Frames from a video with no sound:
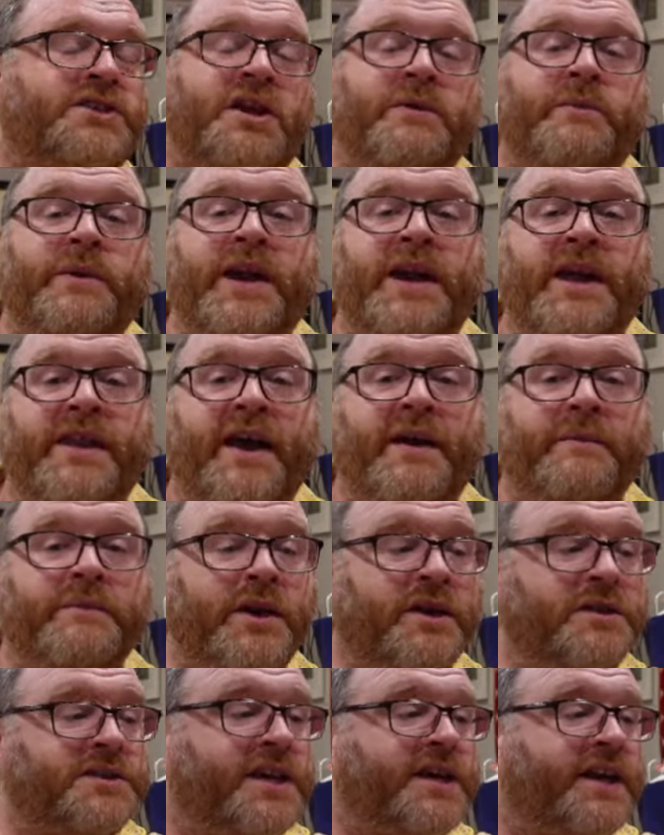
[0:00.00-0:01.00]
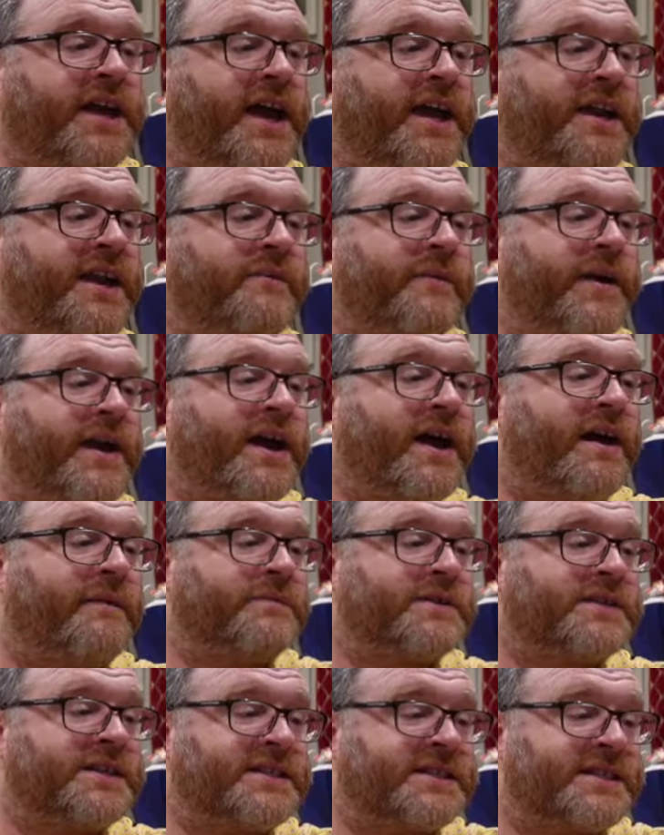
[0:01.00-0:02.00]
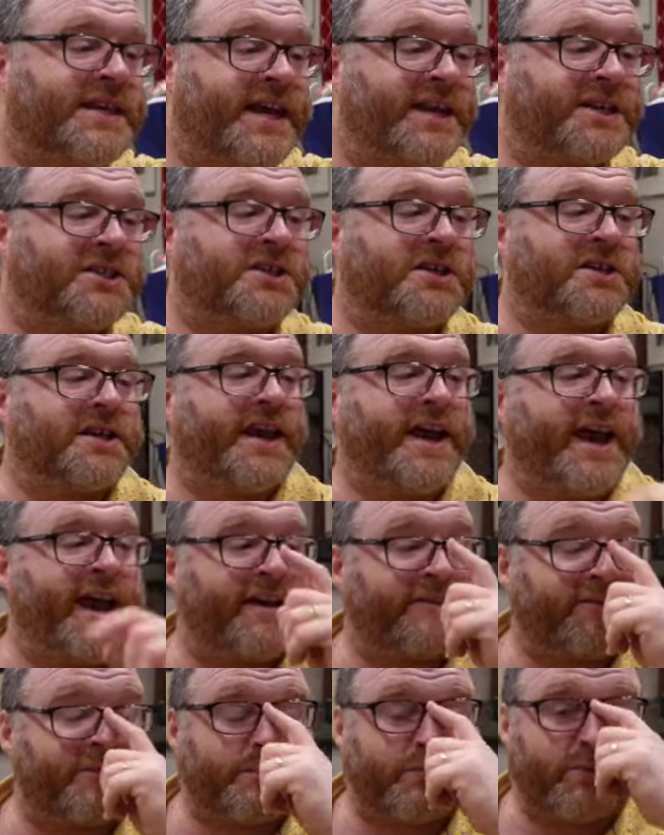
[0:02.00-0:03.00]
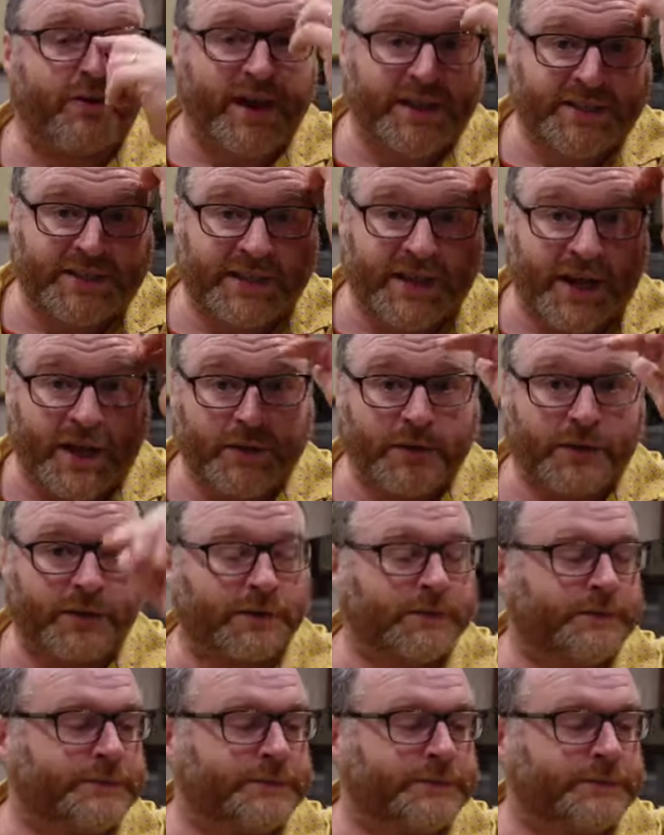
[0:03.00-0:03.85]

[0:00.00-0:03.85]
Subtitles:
time we hear that music, and then we come to section F, Presto.